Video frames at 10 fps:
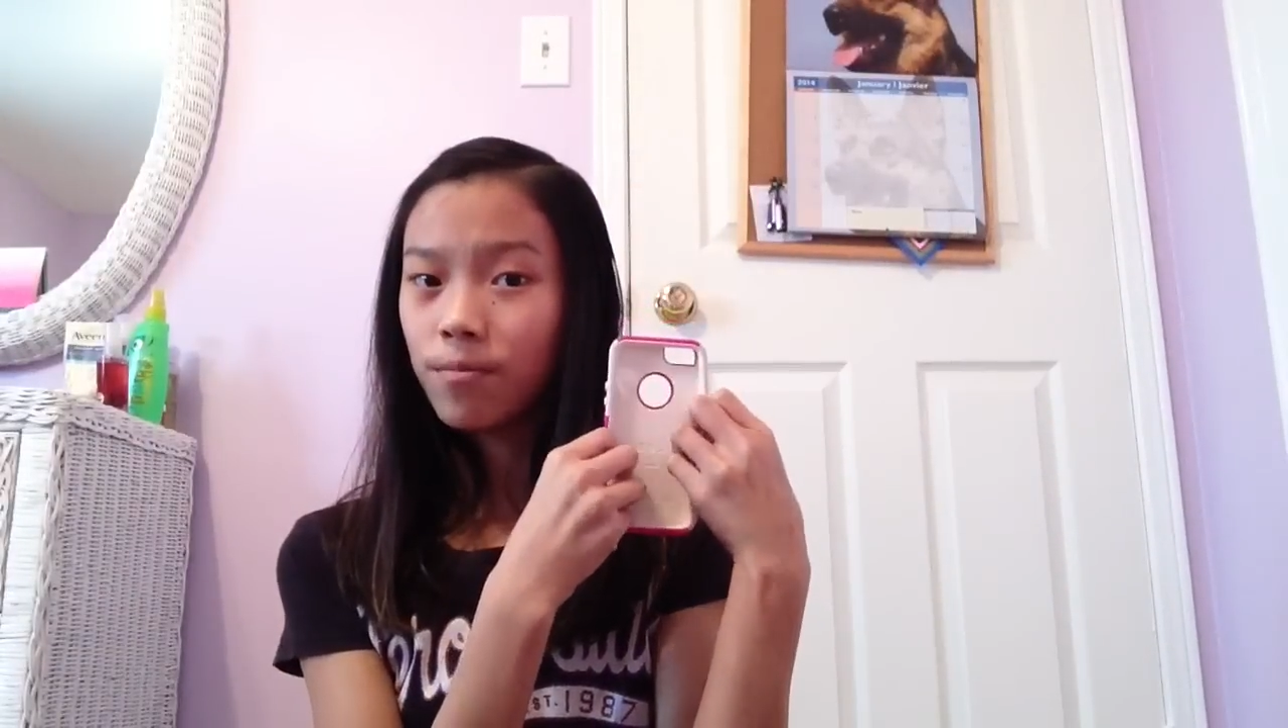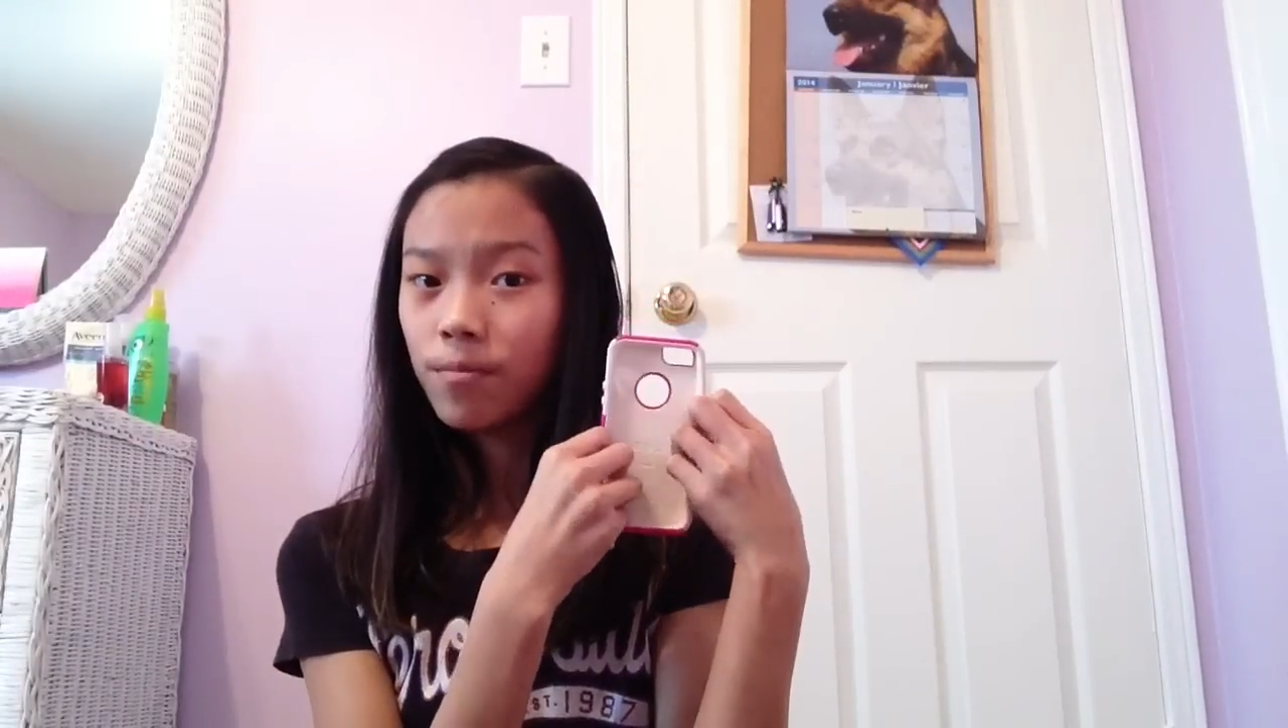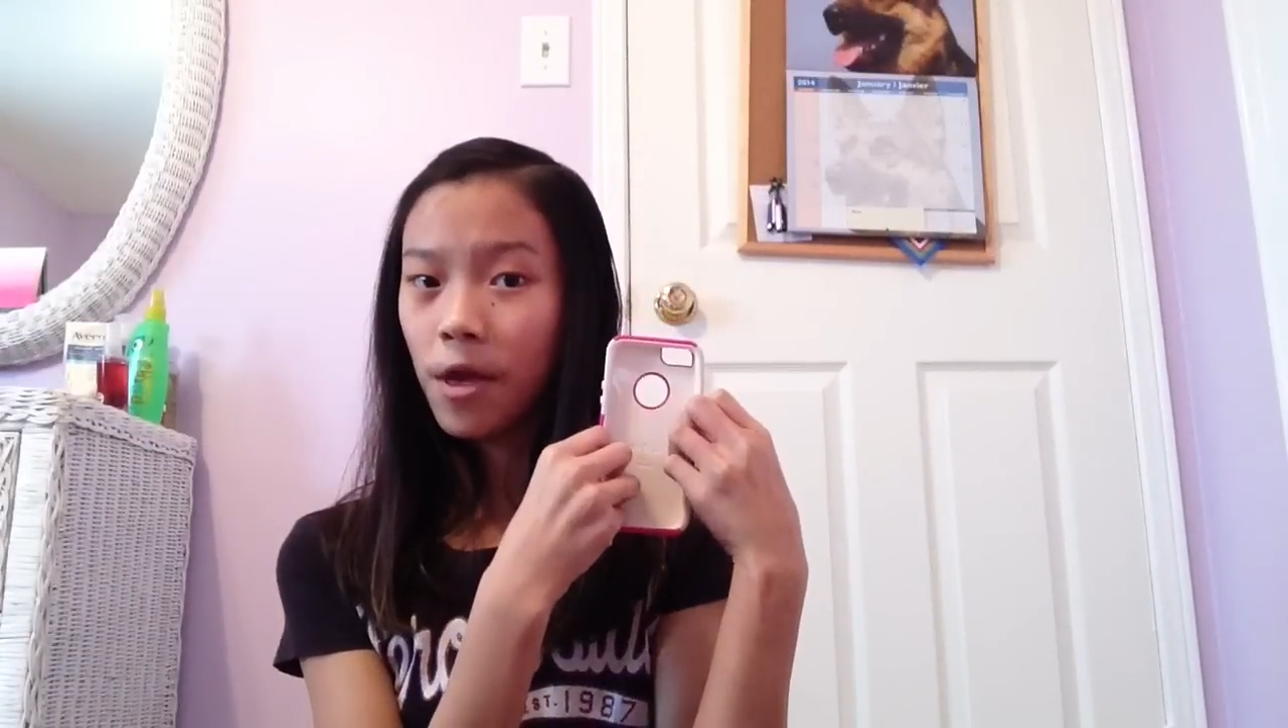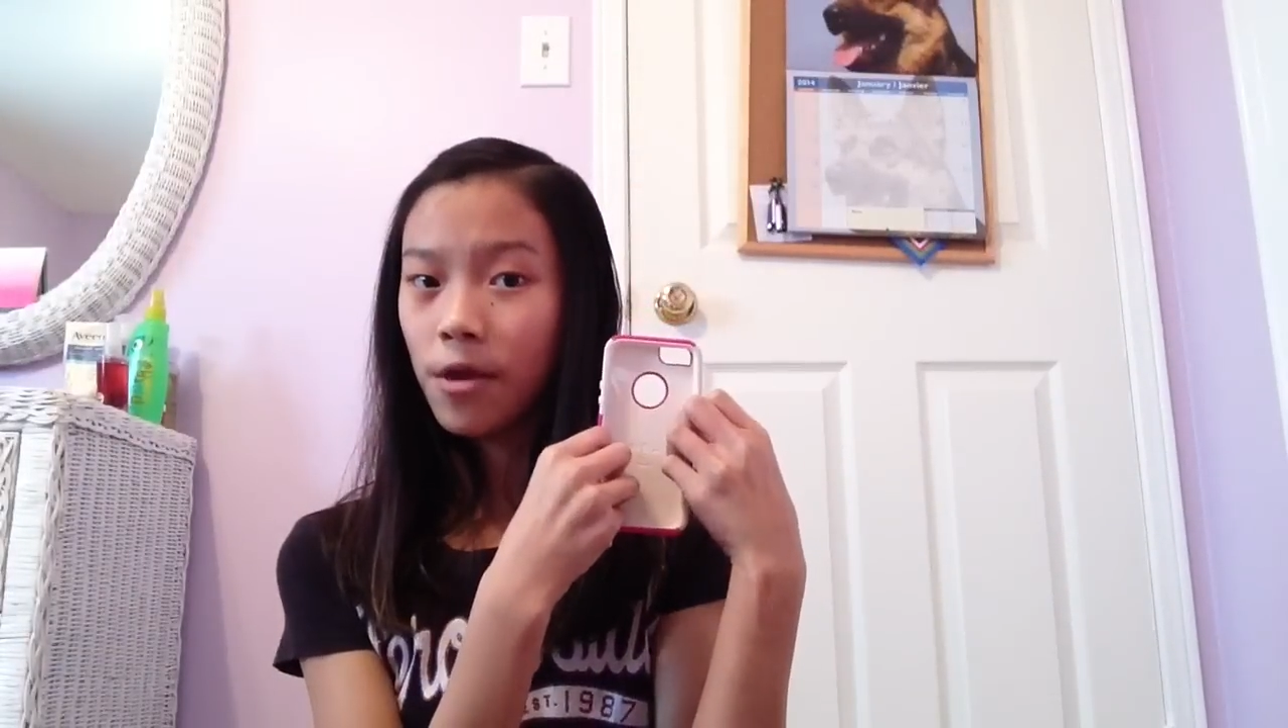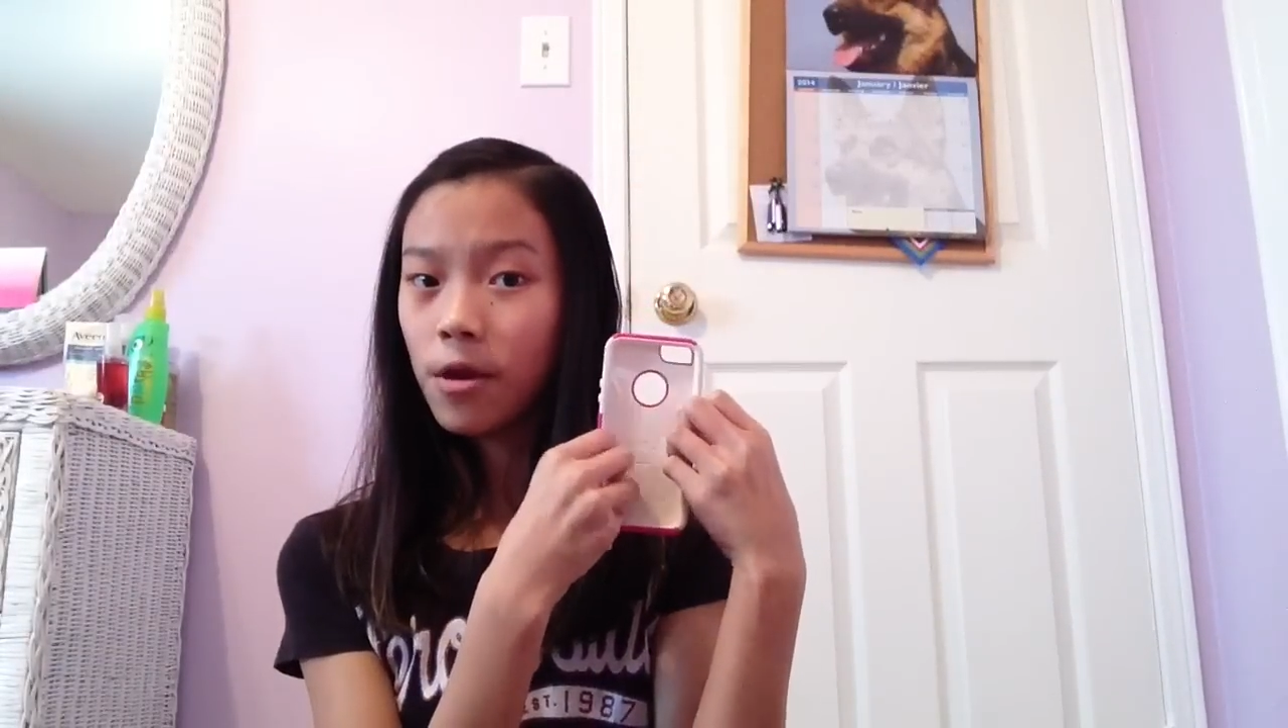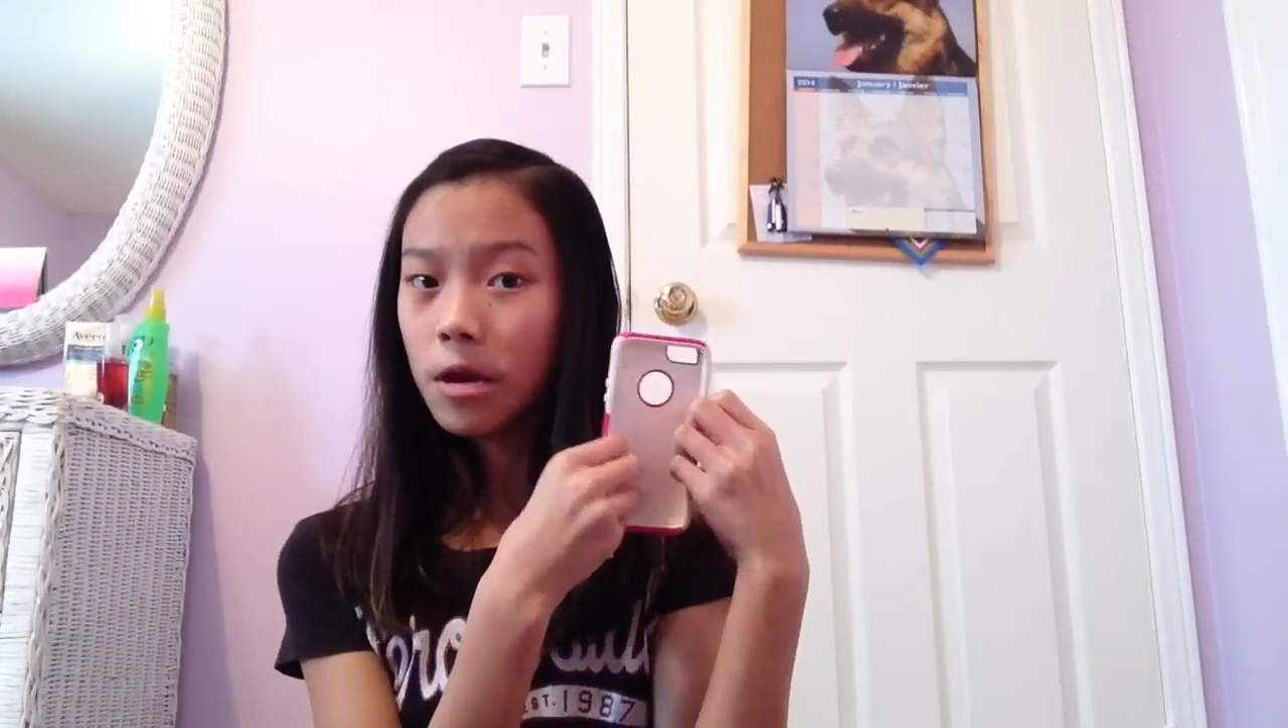like